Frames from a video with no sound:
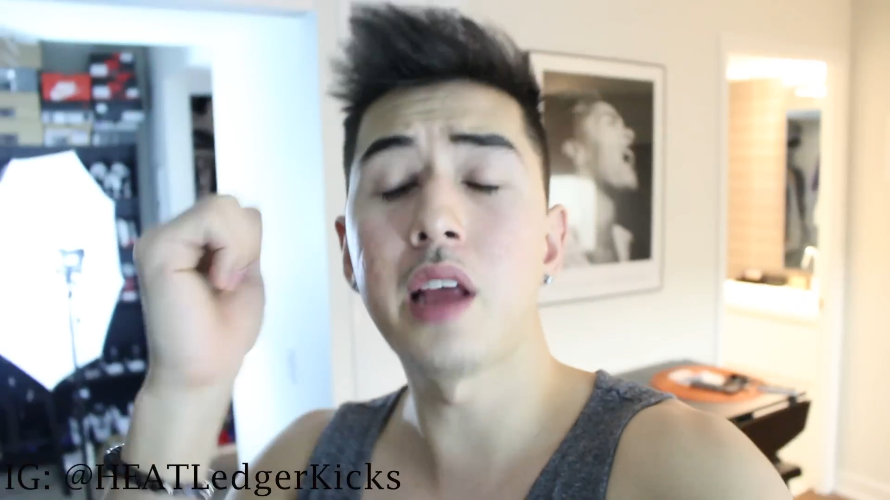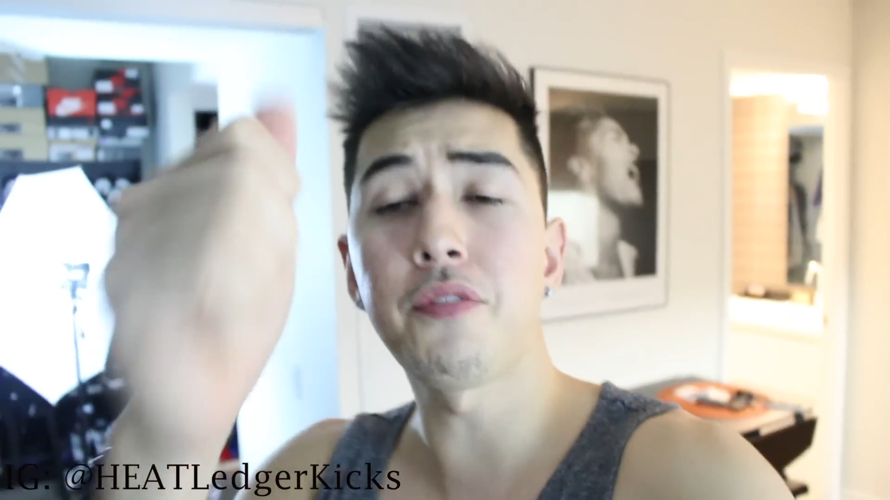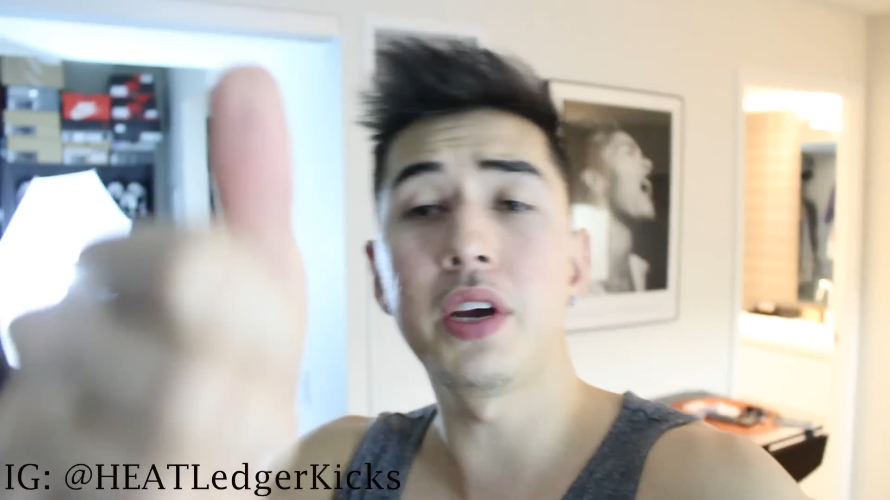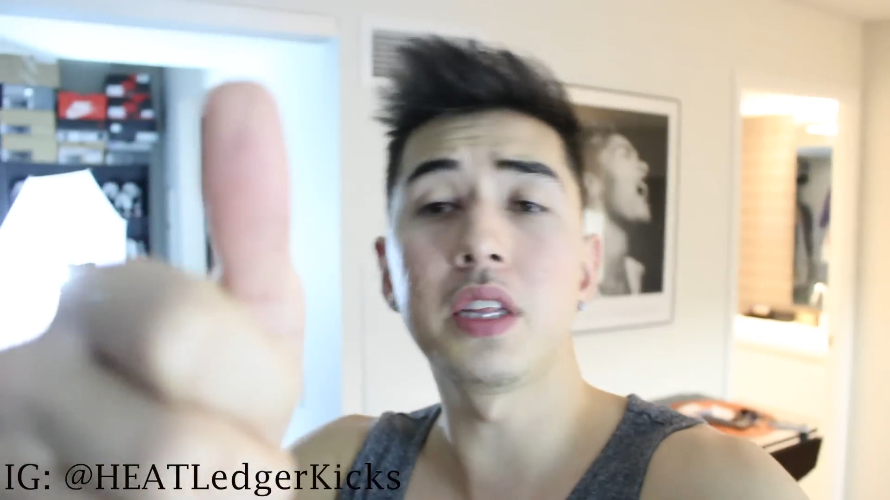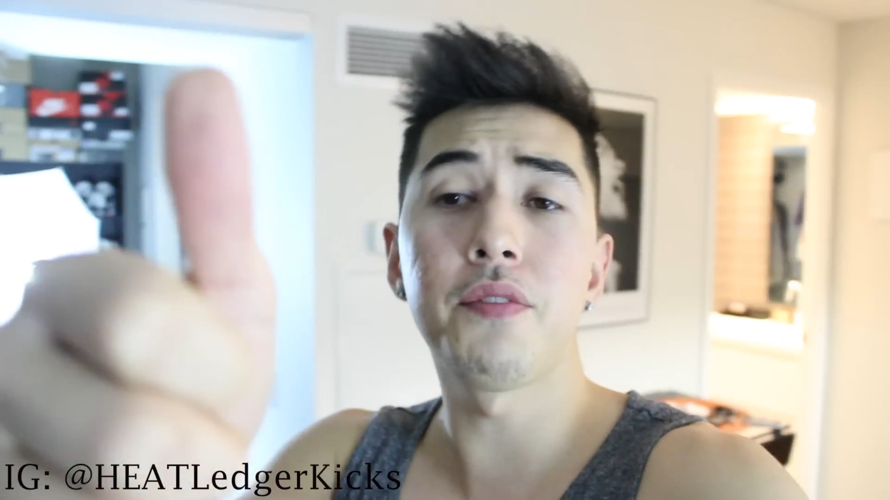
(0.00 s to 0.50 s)

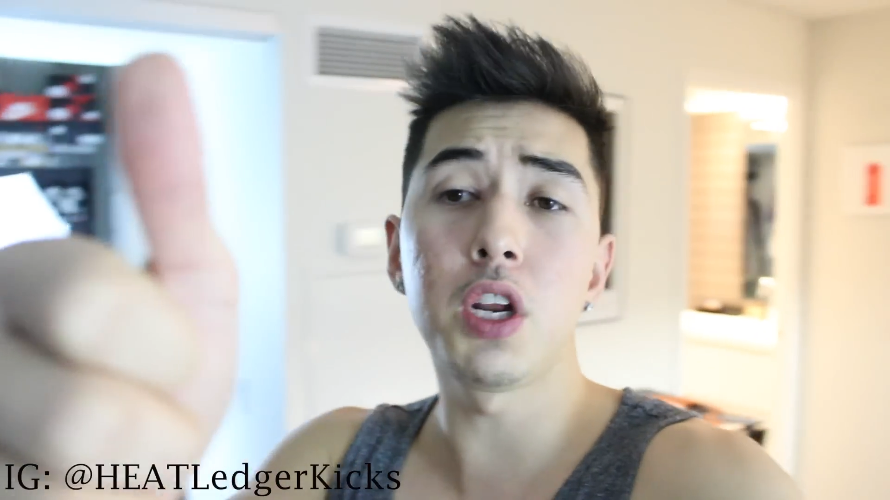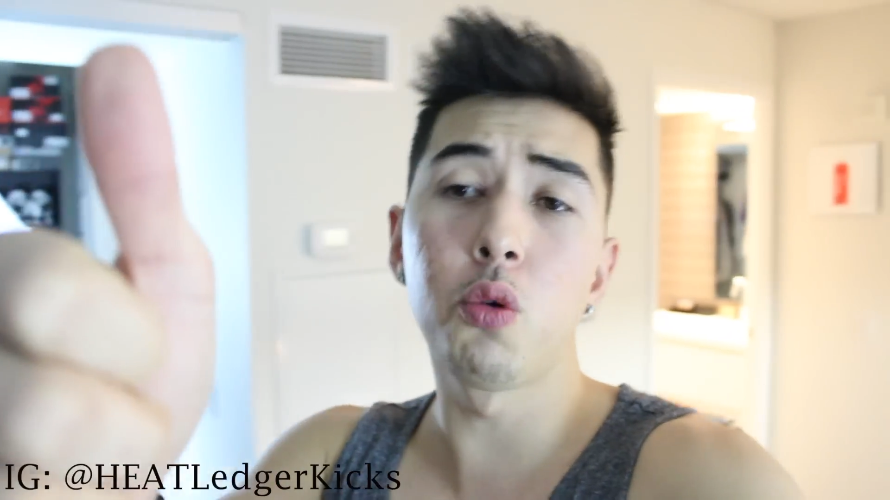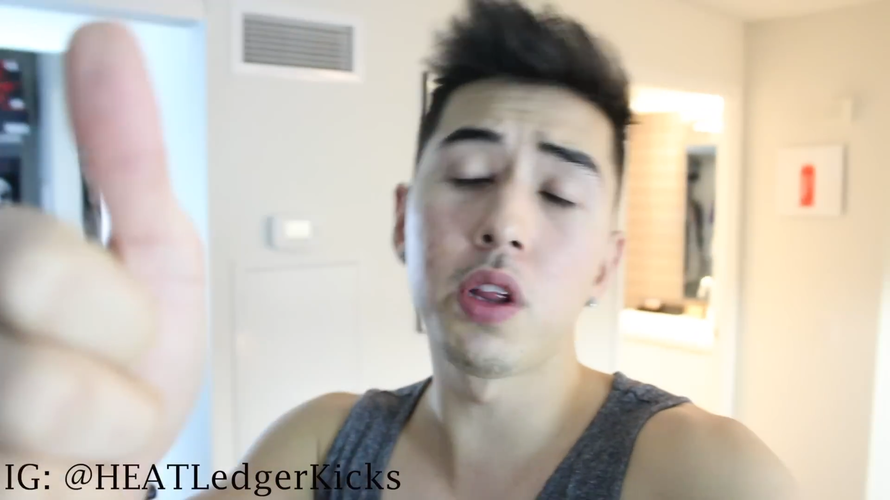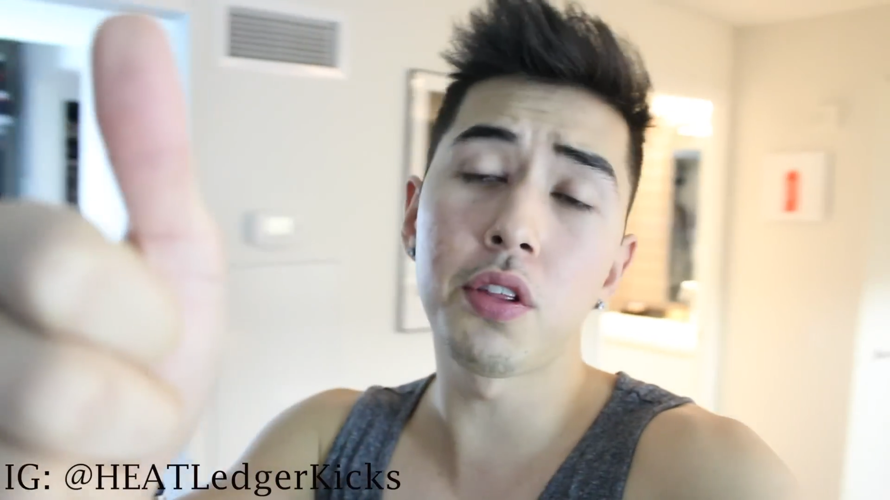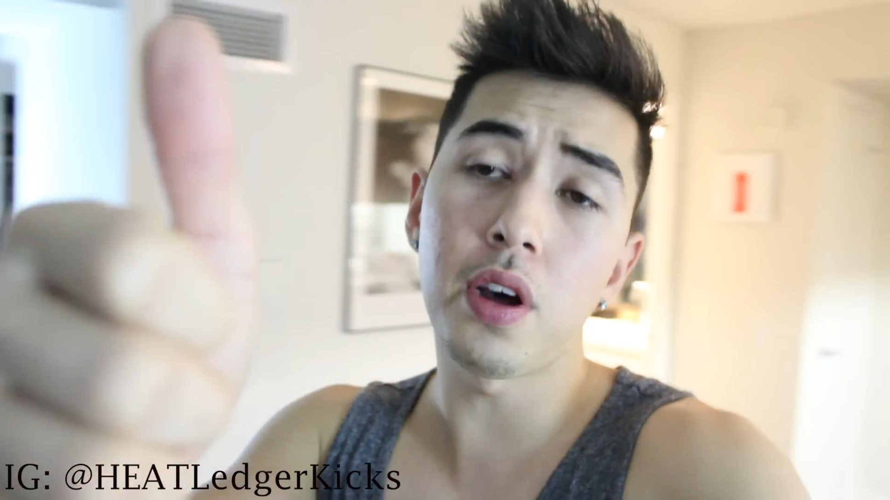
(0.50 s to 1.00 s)
Definitely hit the
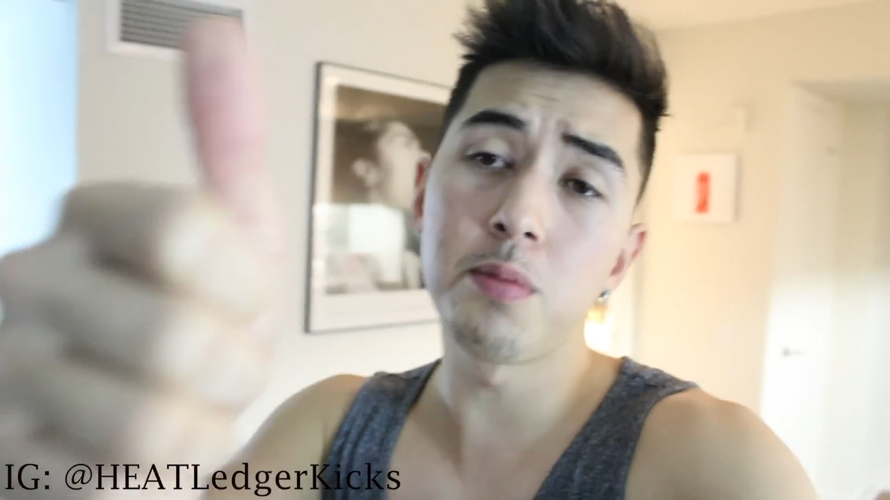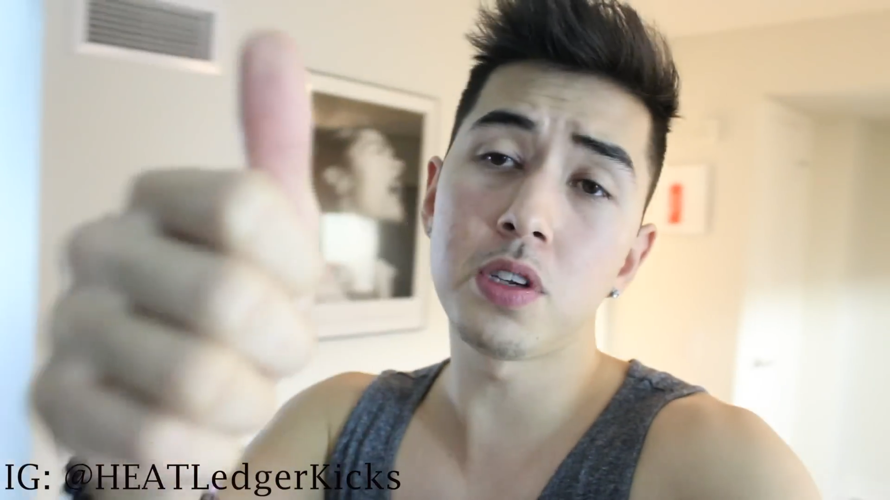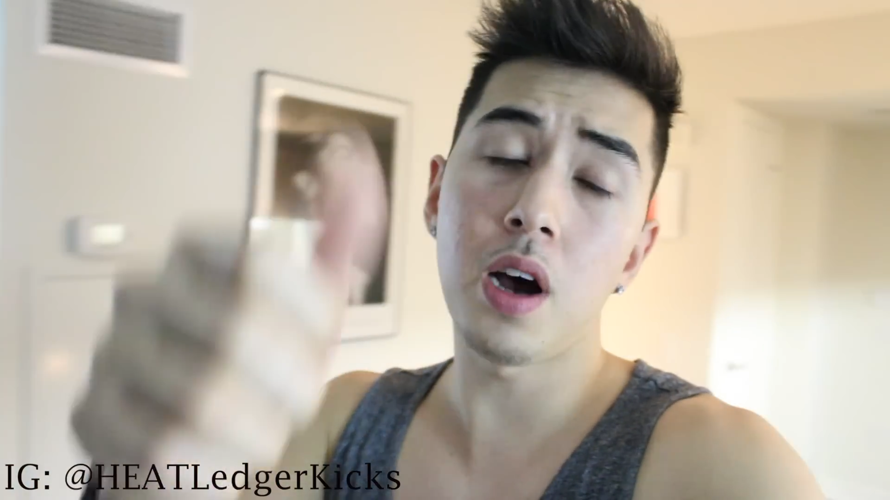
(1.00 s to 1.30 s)
video with a thumbs